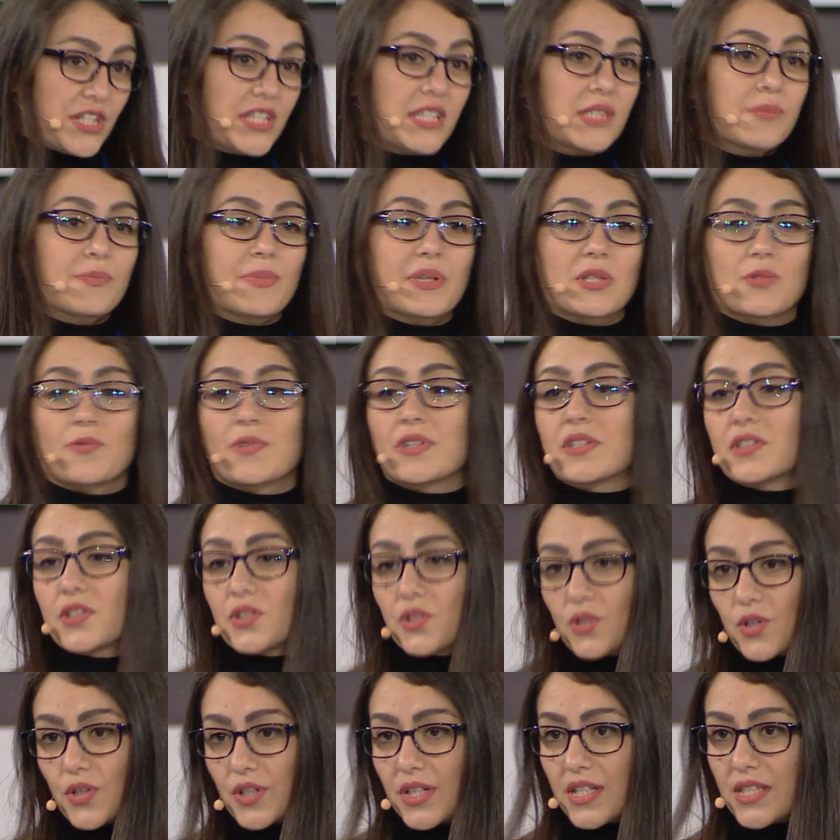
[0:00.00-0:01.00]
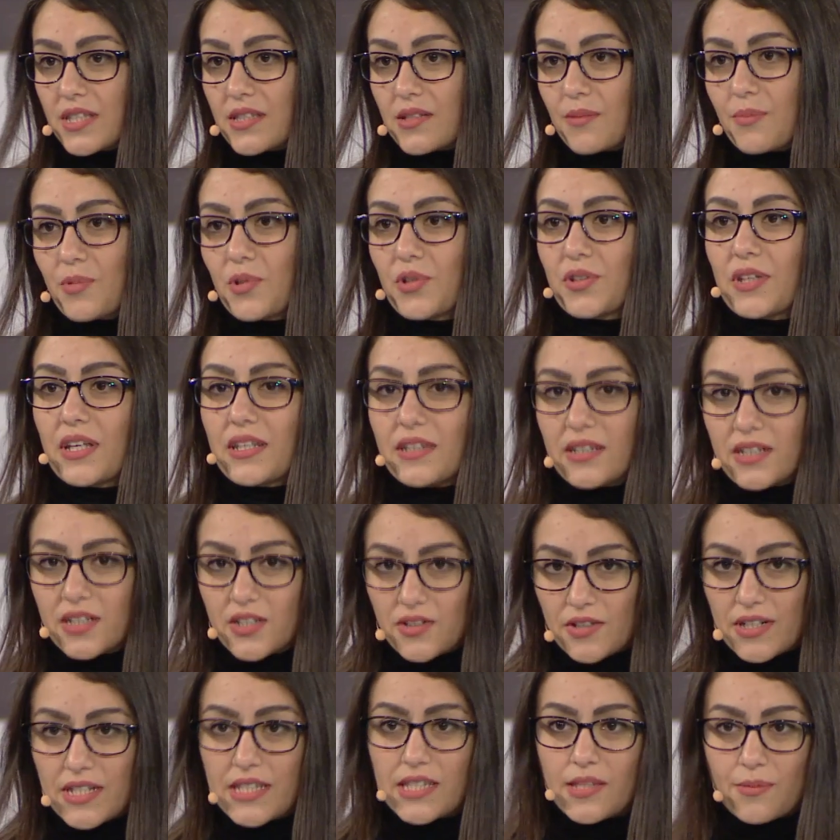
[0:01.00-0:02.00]
between the Turkish Cypriot and the
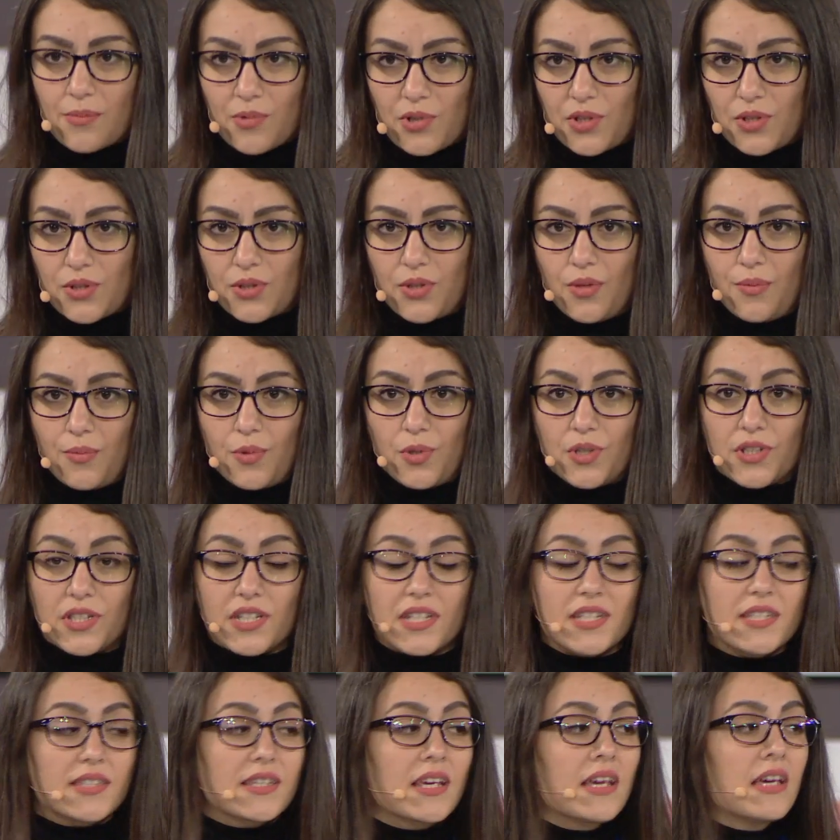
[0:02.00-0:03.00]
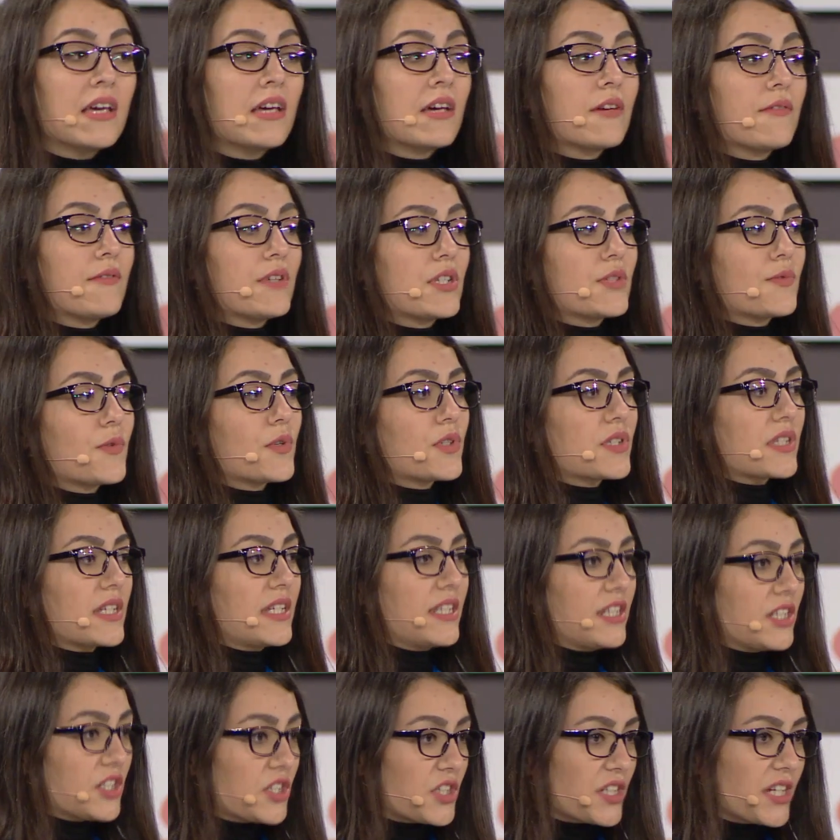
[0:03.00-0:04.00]
Greek Cypriot communities, which was
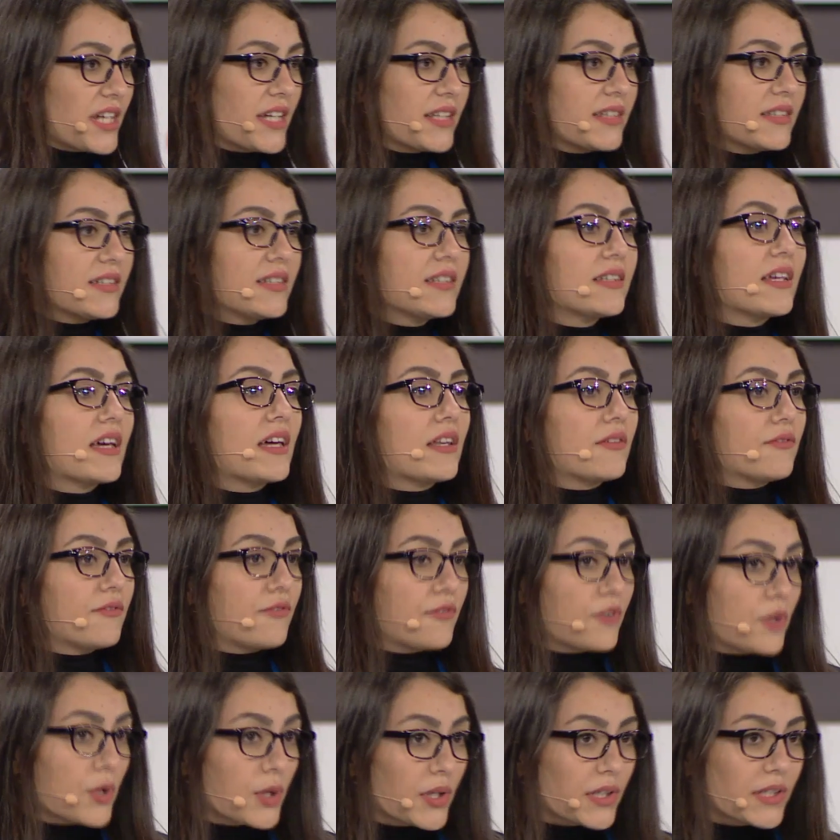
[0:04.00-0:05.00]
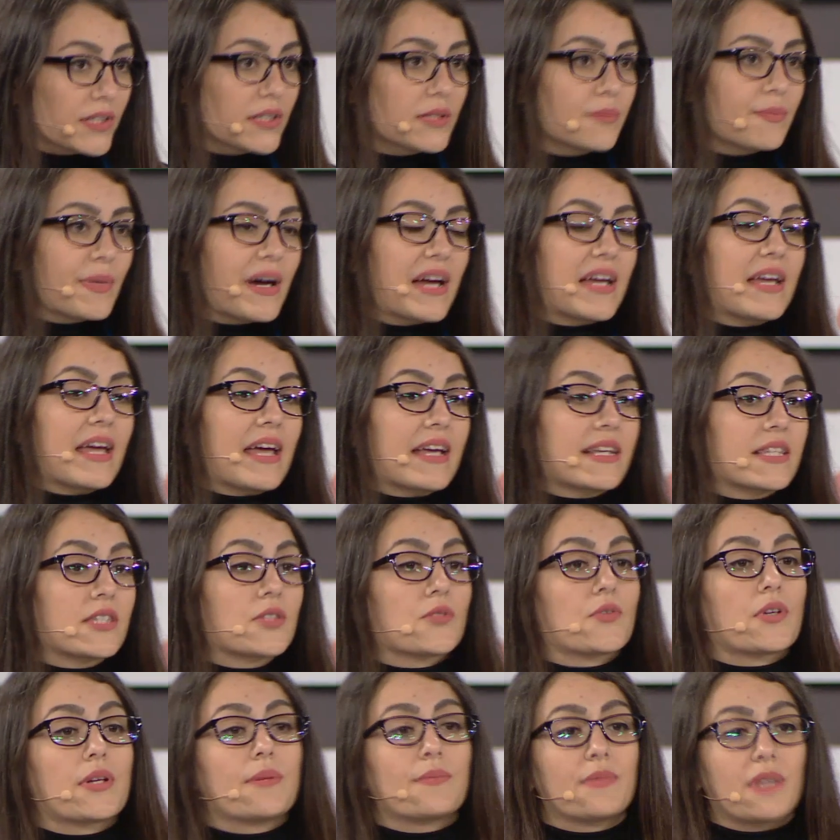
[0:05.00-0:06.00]
initiated and fueled by
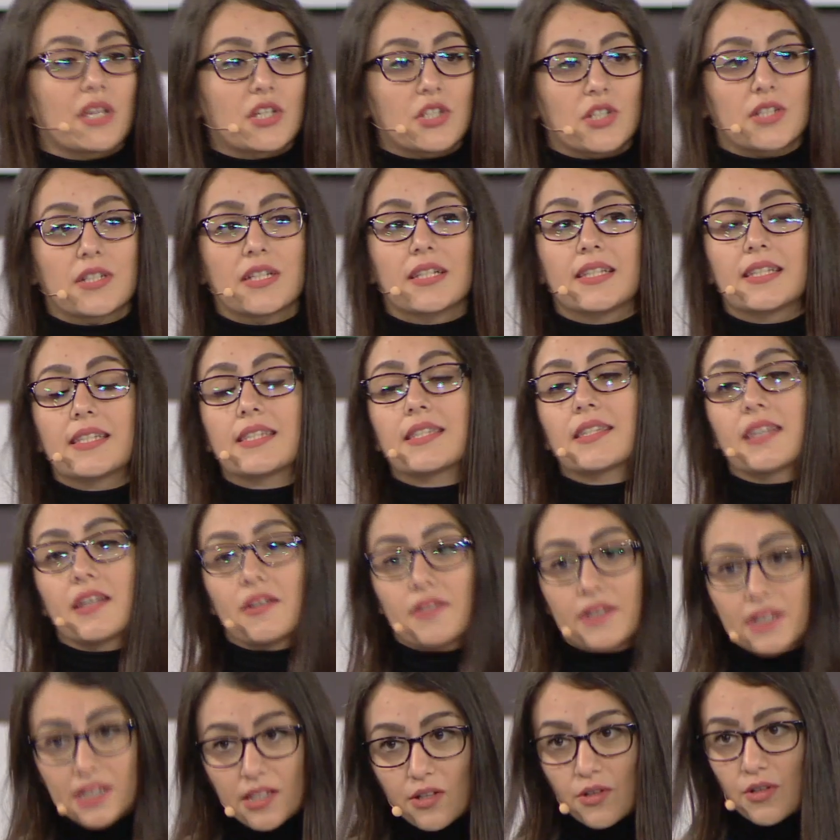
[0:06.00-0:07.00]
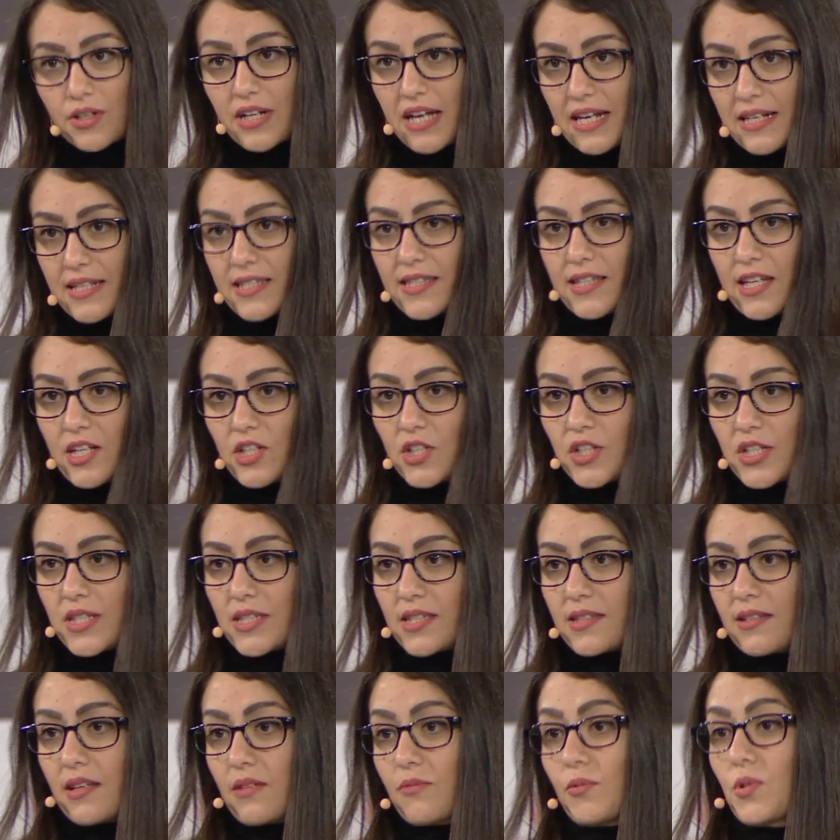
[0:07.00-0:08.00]
extreme nationalist guerrilla organizations
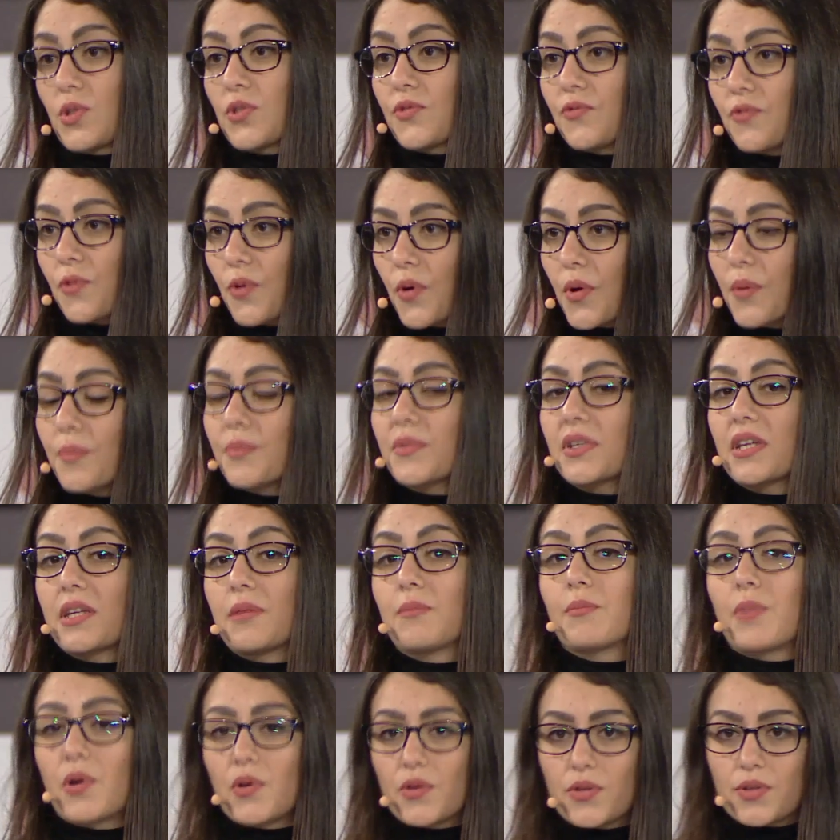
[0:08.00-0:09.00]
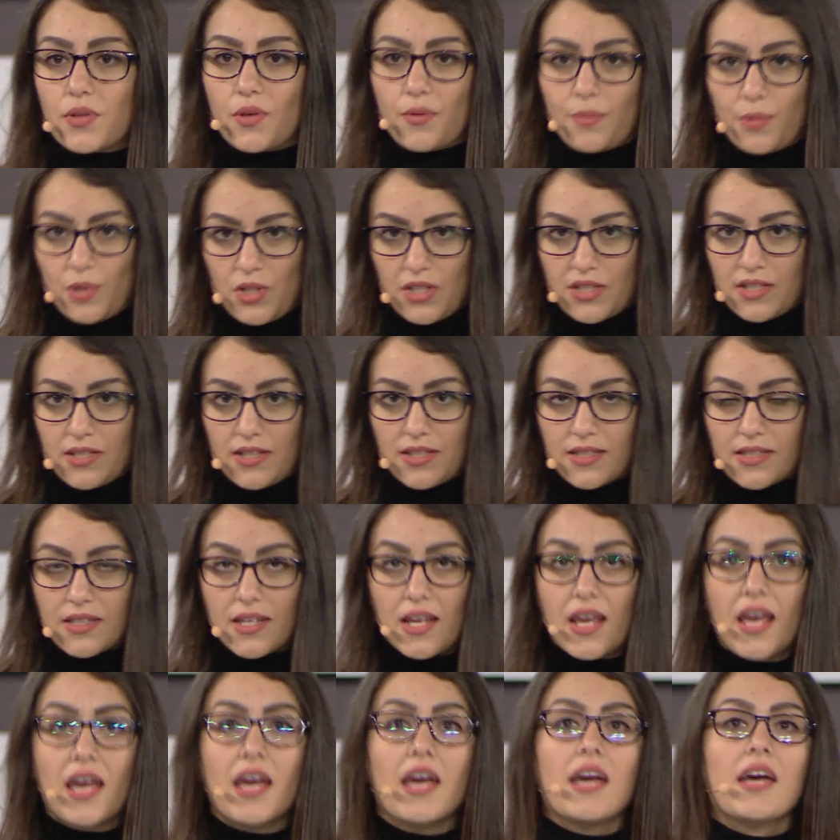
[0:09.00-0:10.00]
that was formed in both communities.
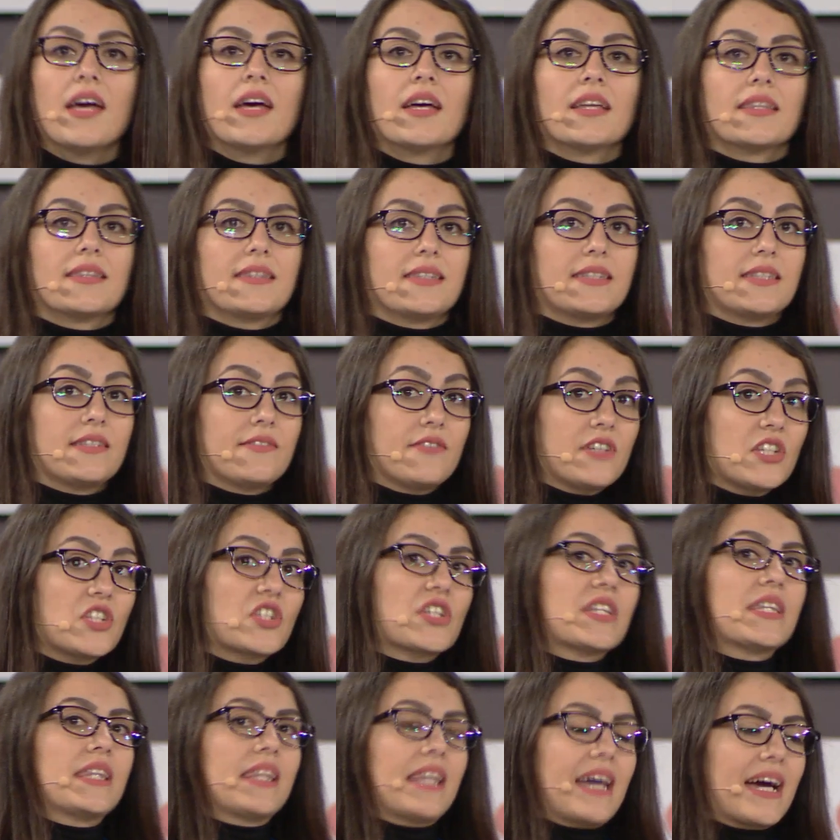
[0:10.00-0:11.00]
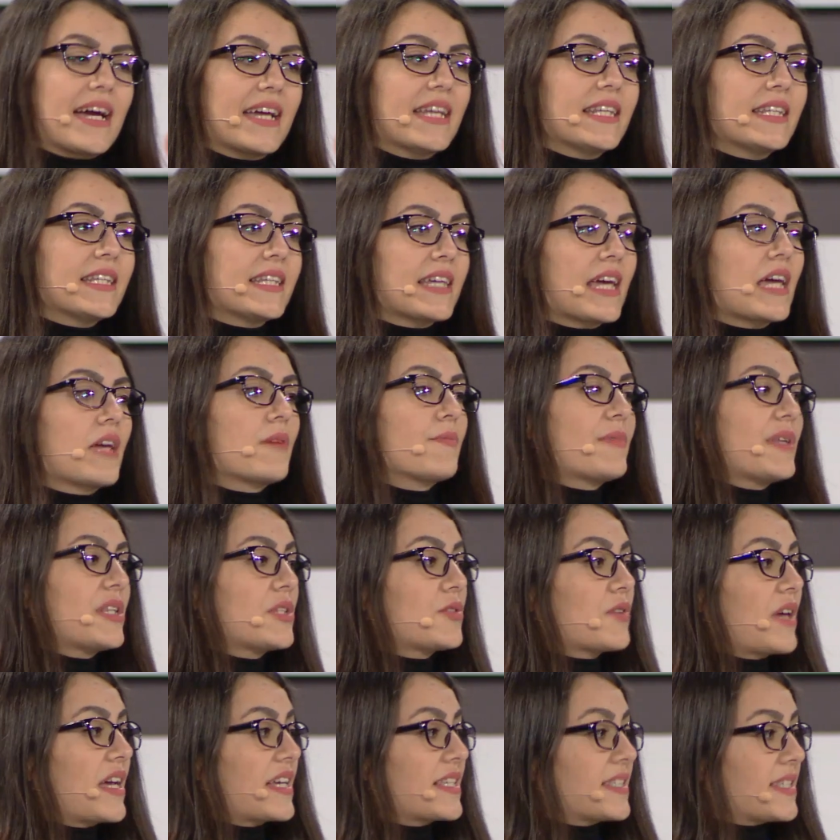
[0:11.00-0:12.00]
The division line came
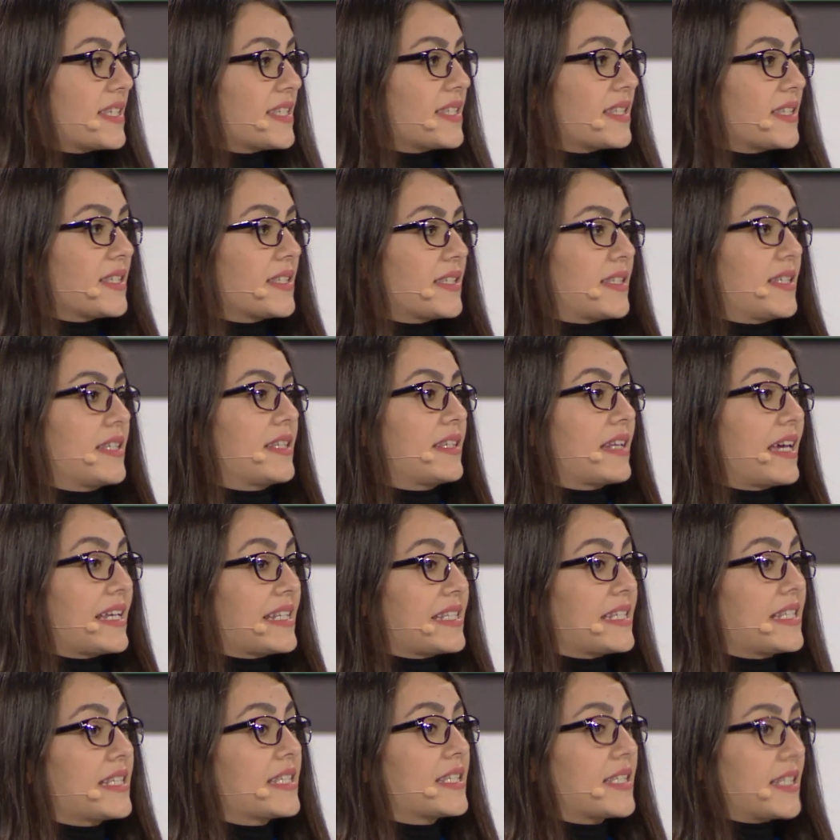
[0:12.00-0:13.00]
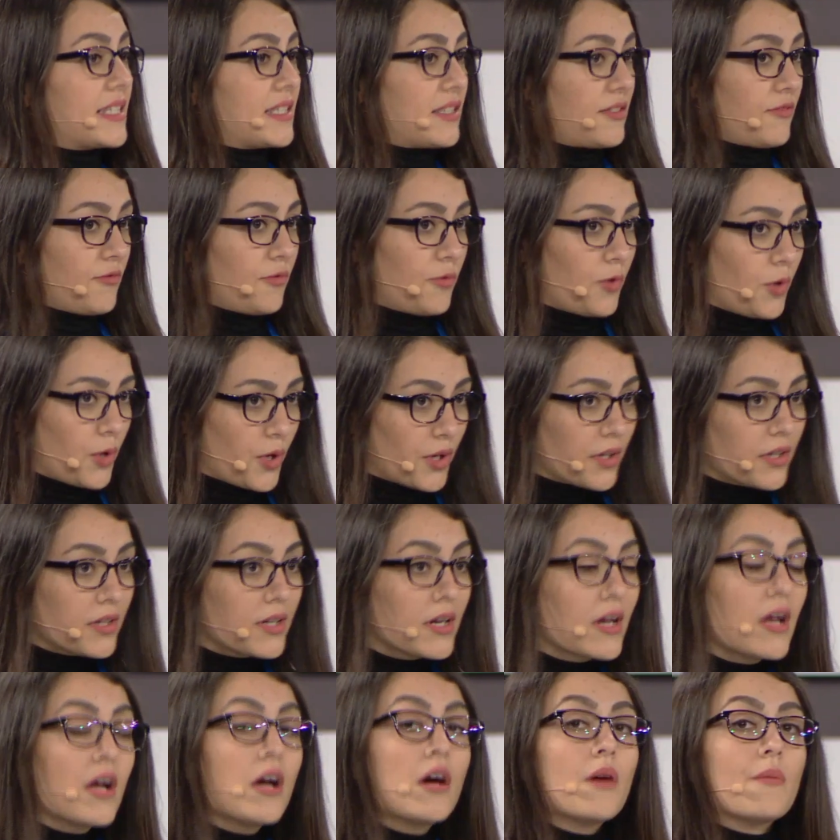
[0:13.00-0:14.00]
into existence in 1964,
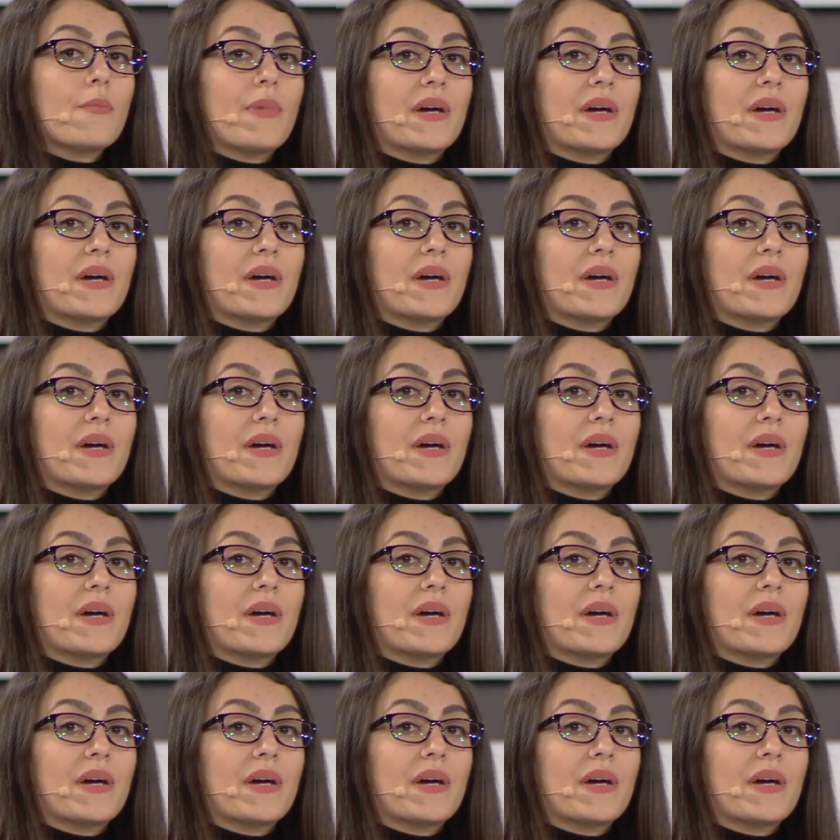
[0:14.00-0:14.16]
but